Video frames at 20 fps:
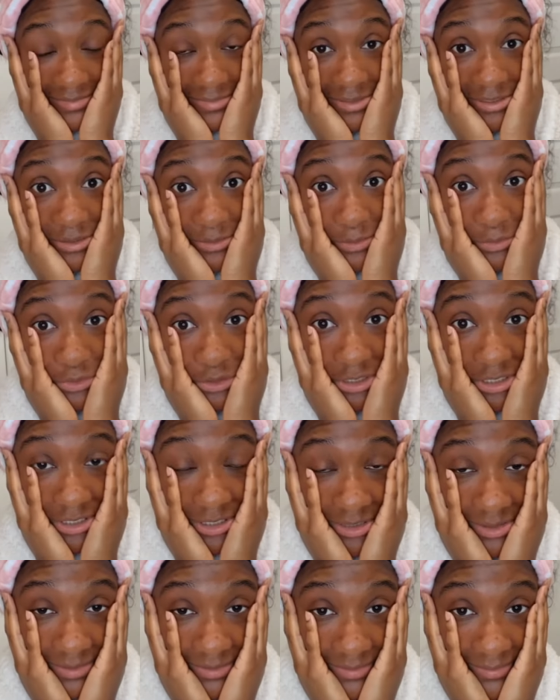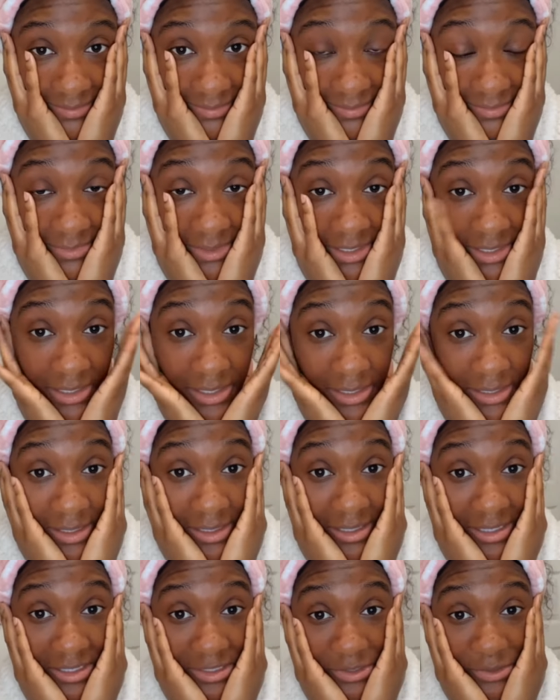Good morning.
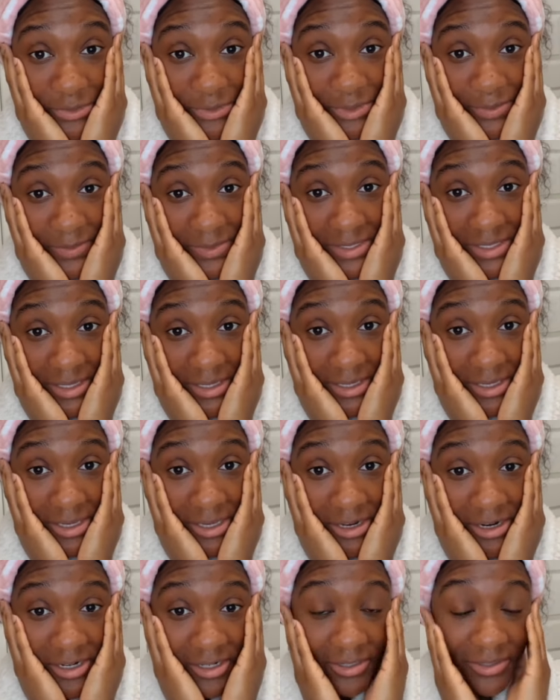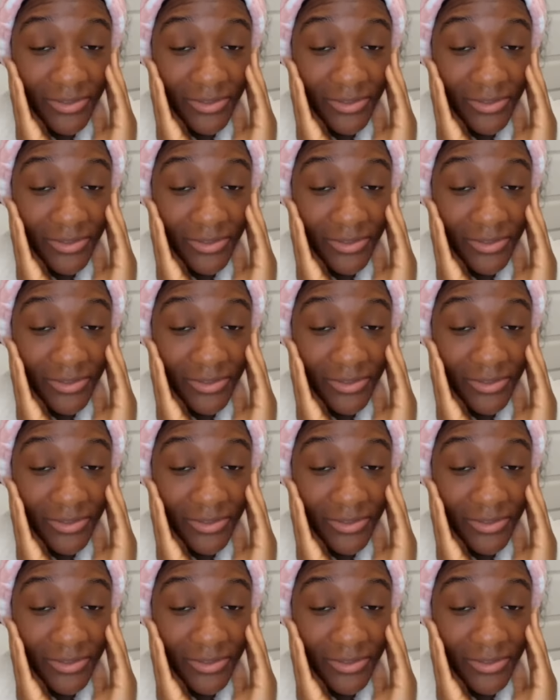Let's do some skincare.